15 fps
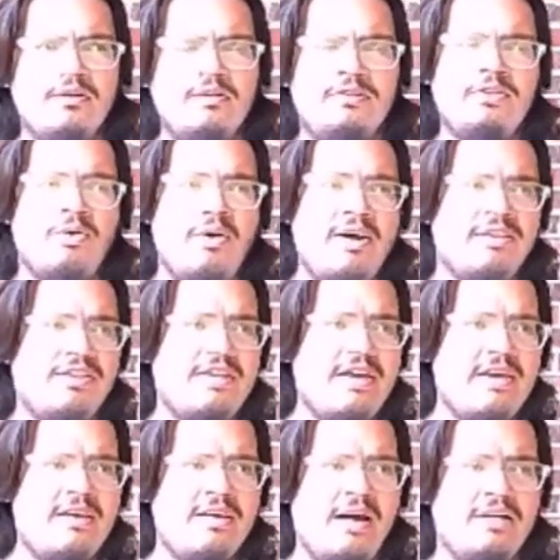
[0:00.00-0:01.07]
So at the
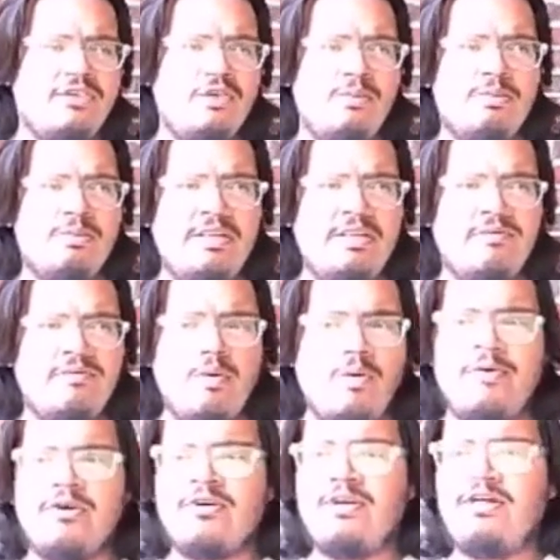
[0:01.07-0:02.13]
end, I do believe what
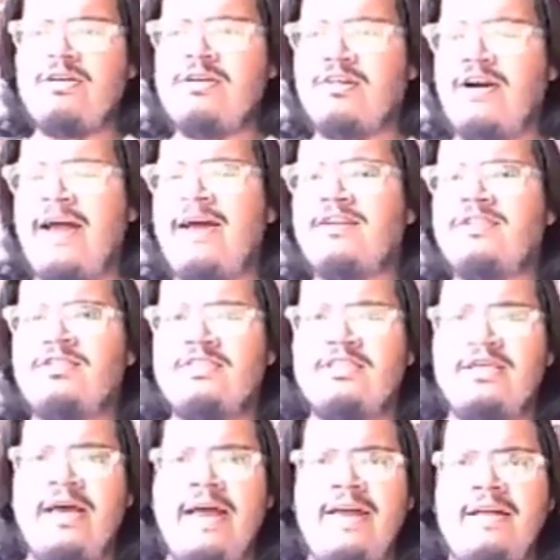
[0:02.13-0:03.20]
we're getting are actually
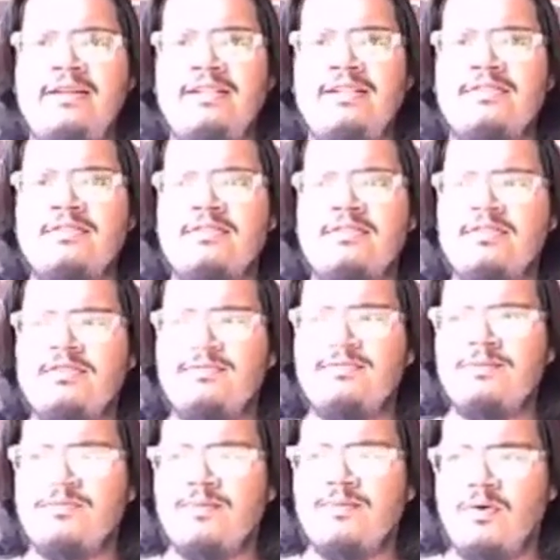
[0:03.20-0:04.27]
aliens,
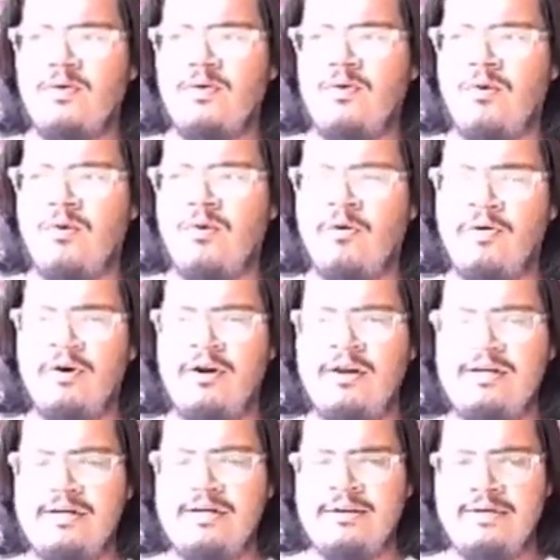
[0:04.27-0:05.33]
or a
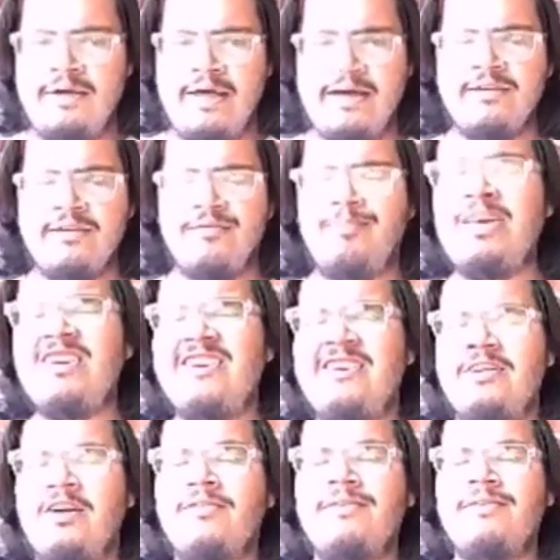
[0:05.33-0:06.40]
negative being
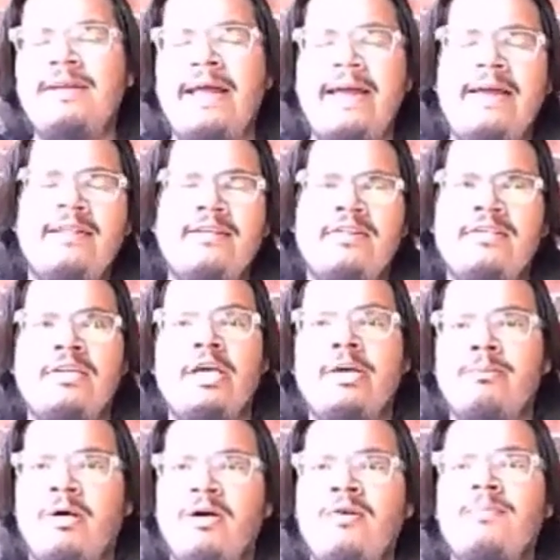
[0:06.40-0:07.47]
of an alien named
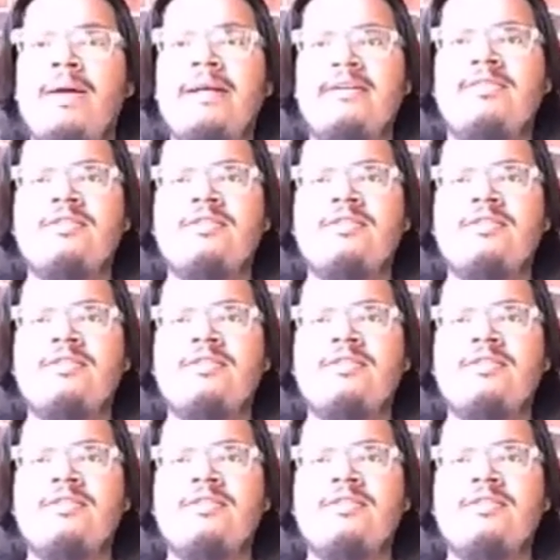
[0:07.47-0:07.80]
Hermes,